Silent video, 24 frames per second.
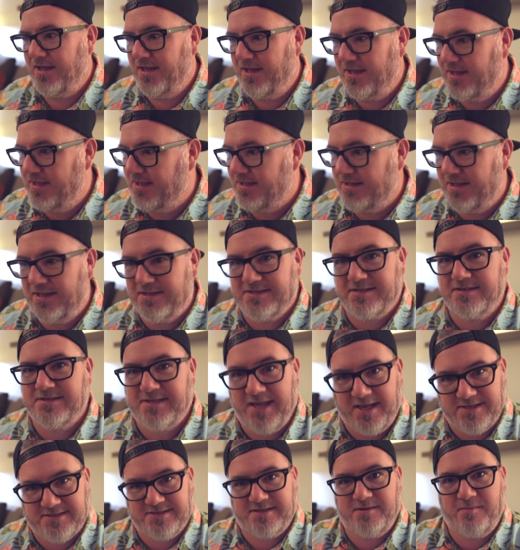It's a
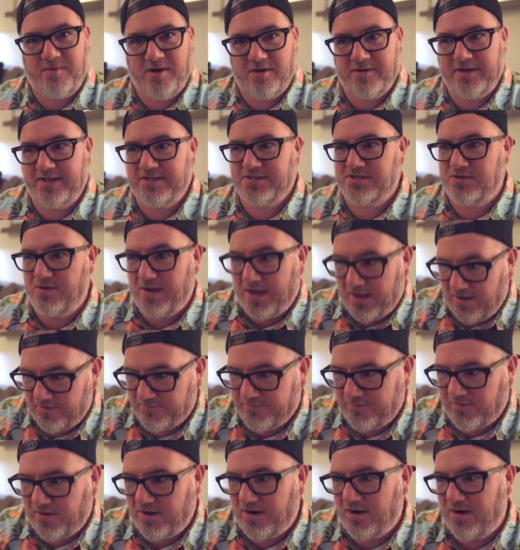testimony to how
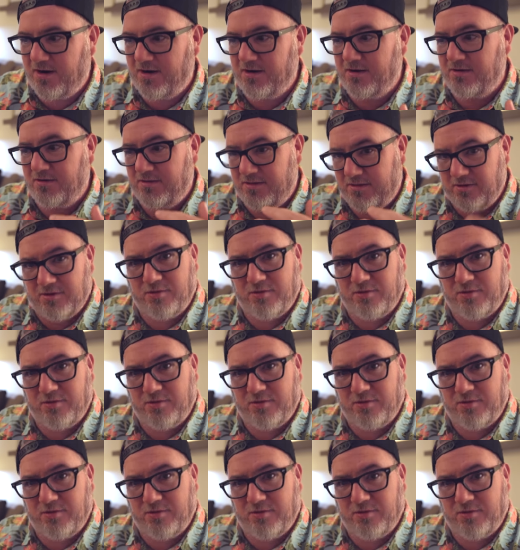far the